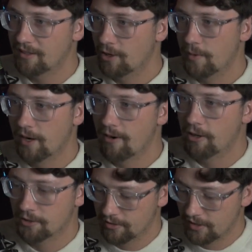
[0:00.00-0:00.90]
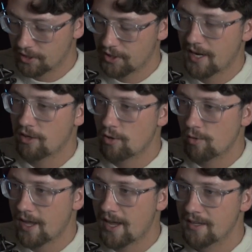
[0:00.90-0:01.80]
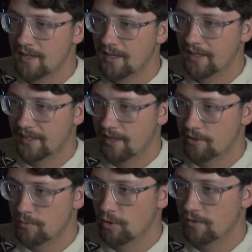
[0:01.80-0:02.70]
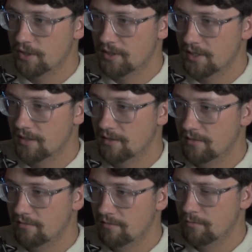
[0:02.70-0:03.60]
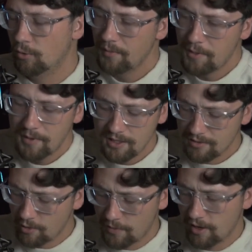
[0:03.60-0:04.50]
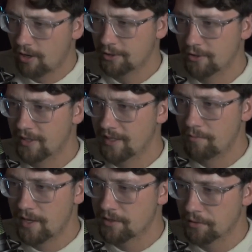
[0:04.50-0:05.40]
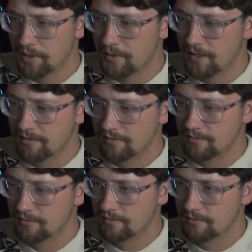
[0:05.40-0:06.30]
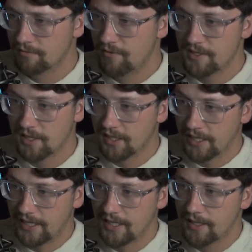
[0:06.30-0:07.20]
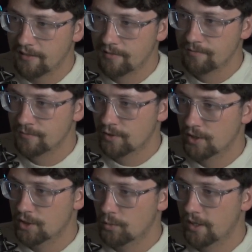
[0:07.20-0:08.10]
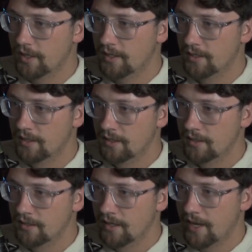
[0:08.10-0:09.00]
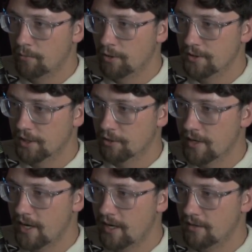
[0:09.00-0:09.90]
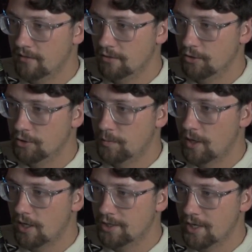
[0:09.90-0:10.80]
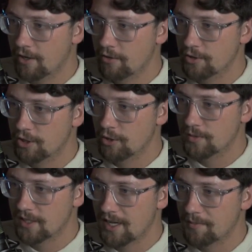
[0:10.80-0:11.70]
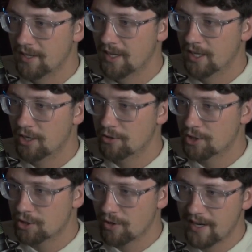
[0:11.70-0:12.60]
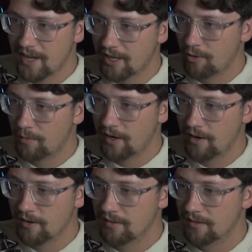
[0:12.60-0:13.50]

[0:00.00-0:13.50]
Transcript: Gobert altered this shot a whole lot. I think that was more of just well, maybe Gobert altered it mentally, but physically he didn't. So this one, Edwards and Green, loose ball. Sengun scoops it up, goes straight at Gobert.